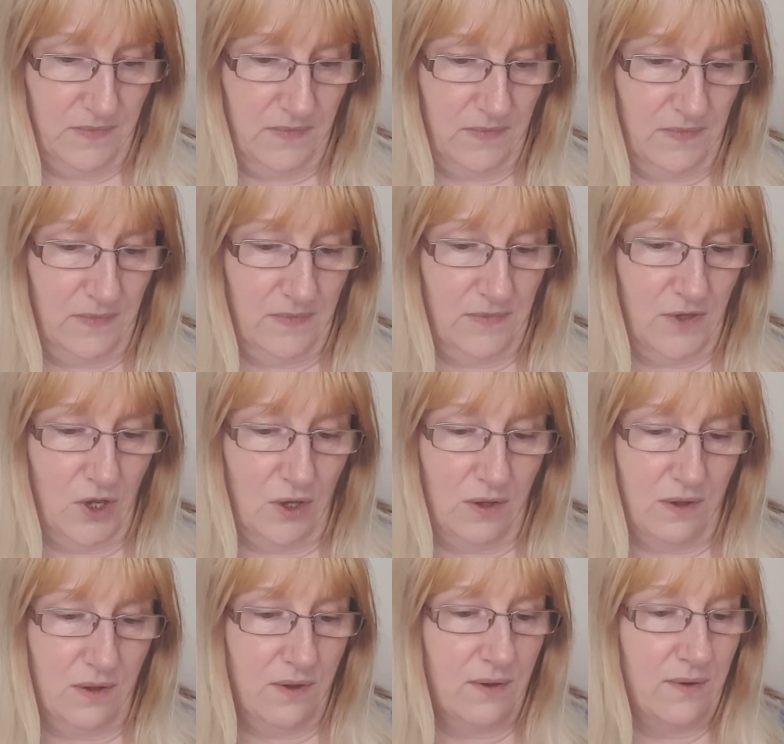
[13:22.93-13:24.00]

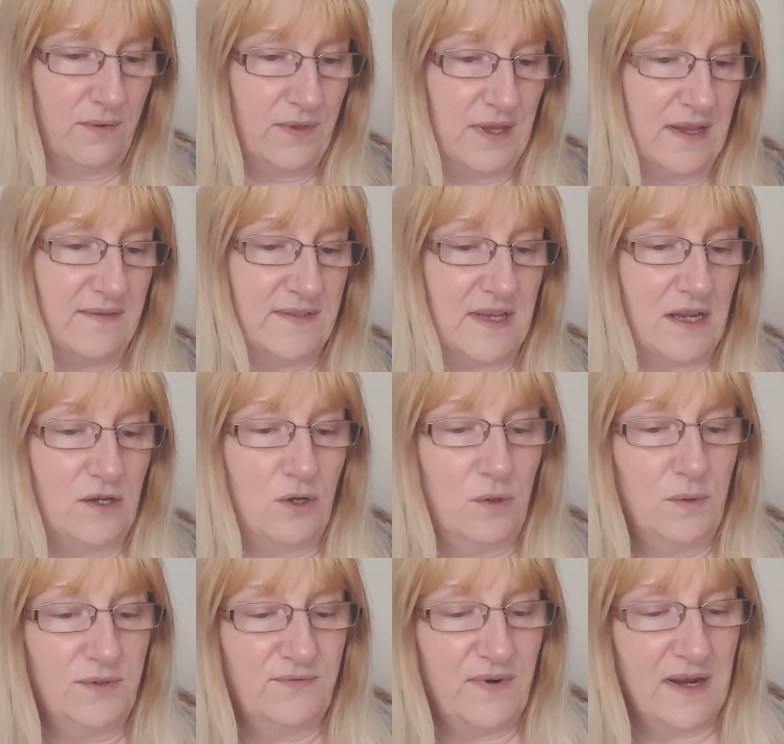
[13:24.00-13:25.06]
I think I've said
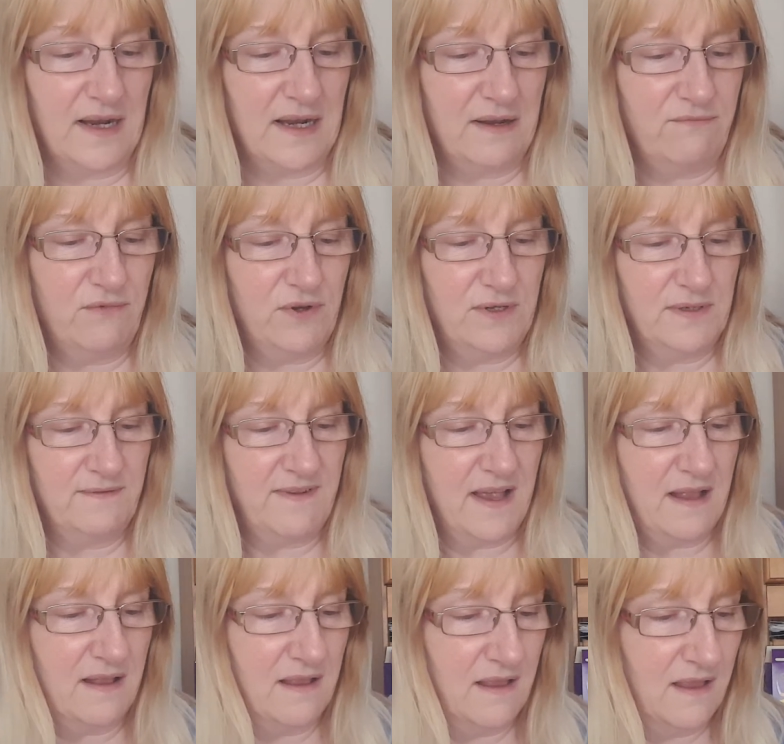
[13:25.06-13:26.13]
who was Franklin
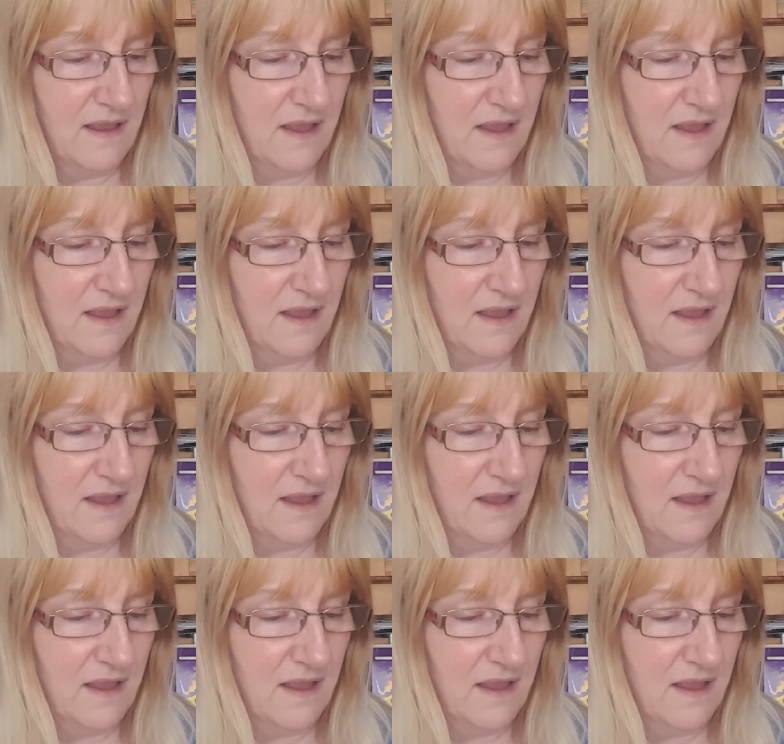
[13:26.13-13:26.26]
Roosevelt